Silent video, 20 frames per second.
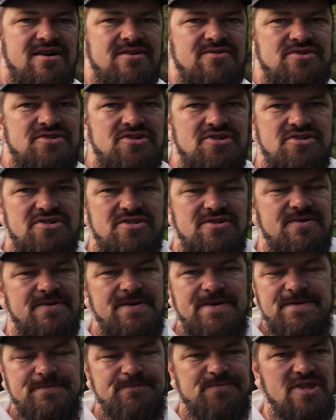It's just
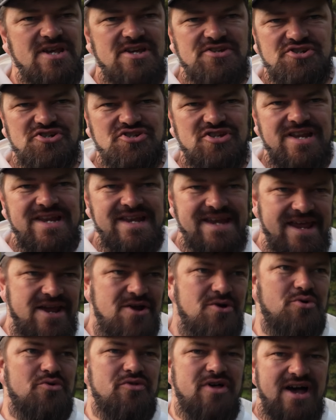a
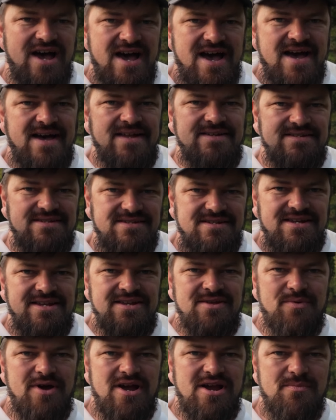niggle that I had in
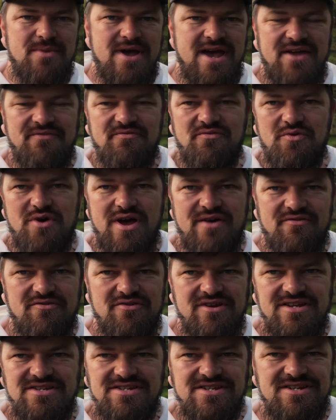the back of my head for whatever
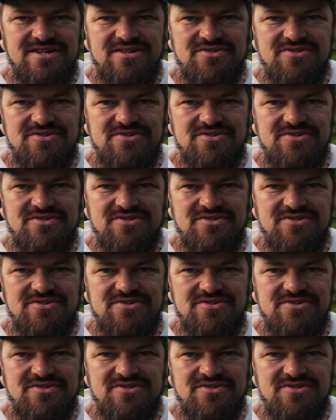reason.